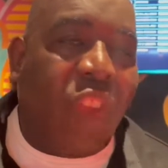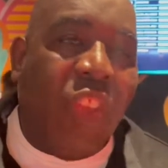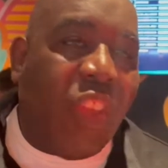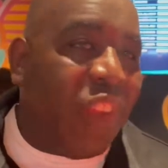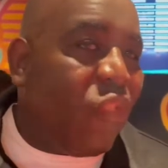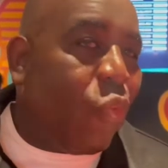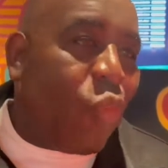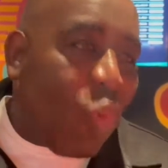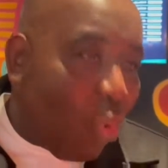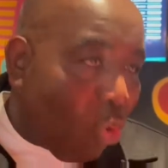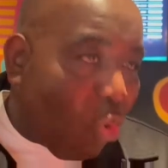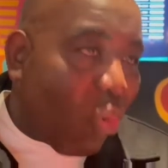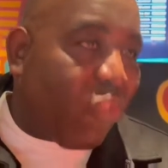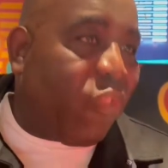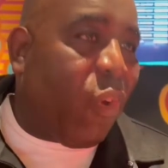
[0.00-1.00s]
There's a real
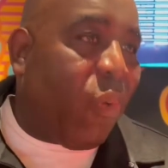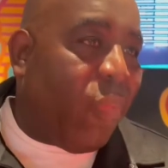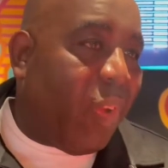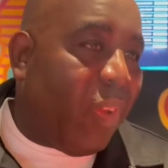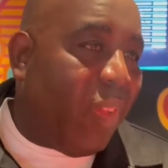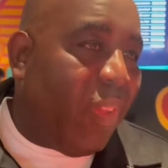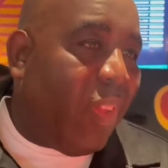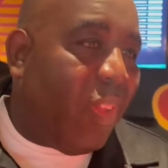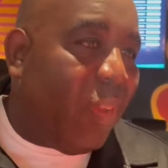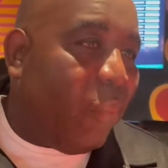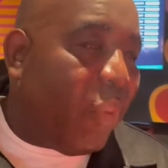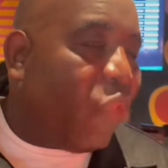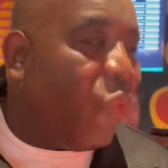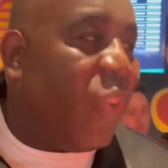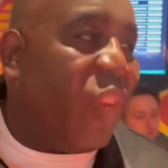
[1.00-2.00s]
crossover
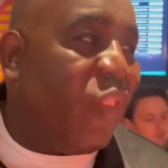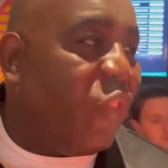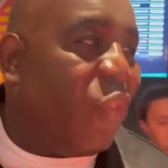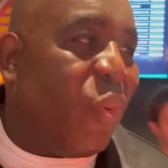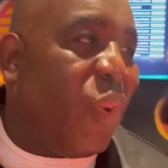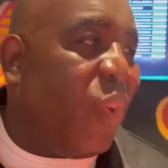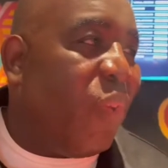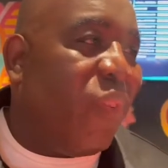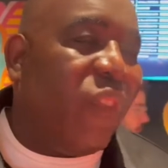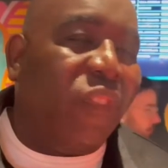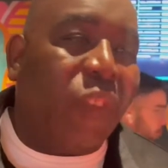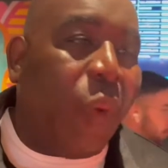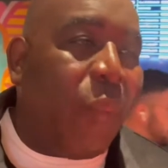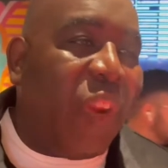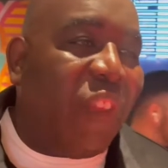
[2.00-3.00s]
between the two.
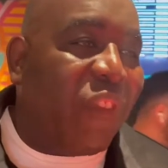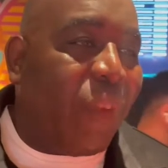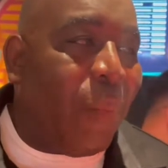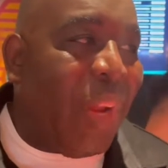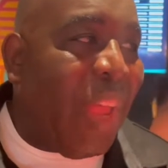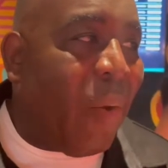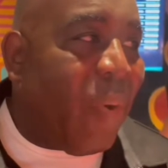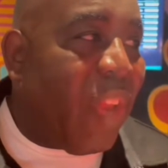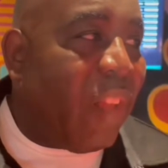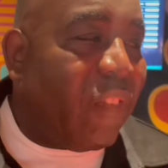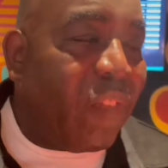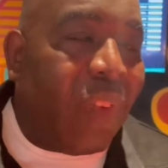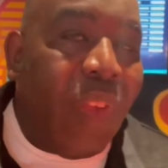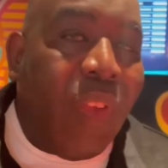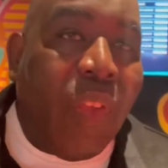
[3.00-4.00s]
There's so many
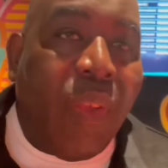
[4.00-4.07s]
similarities.